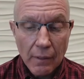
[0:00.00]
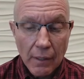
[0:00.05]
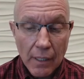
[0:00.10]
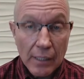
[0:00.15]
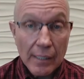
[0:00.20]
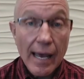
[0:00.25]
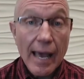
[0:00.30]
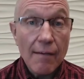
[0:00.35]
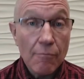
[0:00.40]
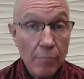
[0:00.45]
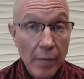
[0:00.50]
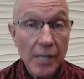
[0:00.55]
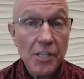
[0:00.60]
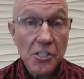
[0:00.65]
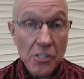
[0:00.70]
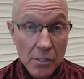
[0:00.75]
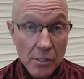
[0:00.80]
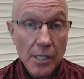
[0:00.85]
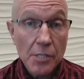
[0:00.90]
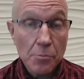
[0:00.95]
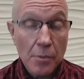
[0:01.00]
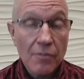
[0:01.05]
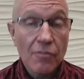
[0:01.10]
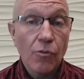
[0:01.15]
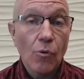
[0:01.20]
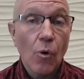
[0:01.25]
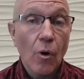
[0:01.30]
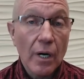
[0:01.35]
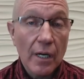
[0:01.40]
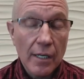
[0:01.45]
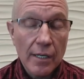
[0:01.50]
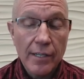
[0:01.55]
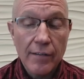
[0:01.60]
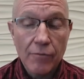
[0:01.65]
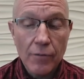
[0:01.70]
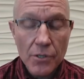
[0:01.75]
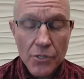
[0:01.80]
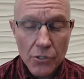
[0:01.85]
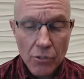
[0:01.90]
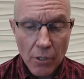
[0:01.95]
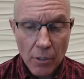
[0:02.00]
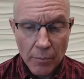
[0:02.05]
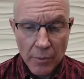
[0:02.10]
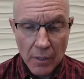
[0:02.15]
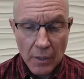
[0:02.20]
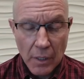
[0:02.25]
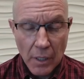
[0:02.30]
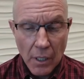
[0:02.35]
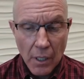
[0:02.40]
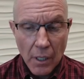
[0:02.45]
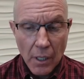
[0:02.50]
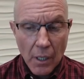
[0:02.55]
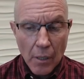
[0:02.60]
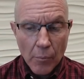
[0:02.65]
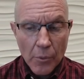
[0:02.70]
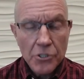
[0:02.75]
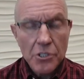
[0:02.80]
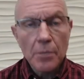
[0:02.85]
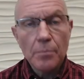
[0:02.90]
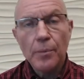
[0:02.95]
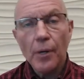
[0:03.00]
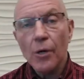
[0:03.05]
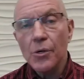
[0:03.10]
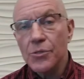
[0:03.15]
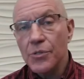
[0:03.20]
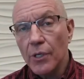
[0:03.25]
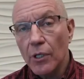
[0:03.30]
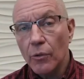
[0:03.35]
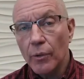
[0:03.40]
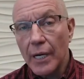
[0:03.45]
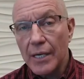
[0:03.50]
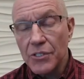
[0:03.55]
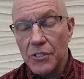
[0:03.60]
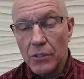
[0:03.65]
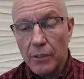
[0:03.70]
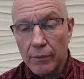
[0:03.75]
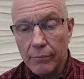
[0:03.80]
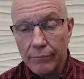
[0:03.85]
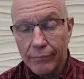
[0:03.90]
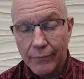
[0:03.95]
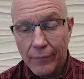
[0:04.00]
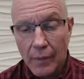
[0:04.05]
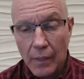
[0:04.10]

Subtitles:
and I have mentioned this before in a different sermon, but she posed the question,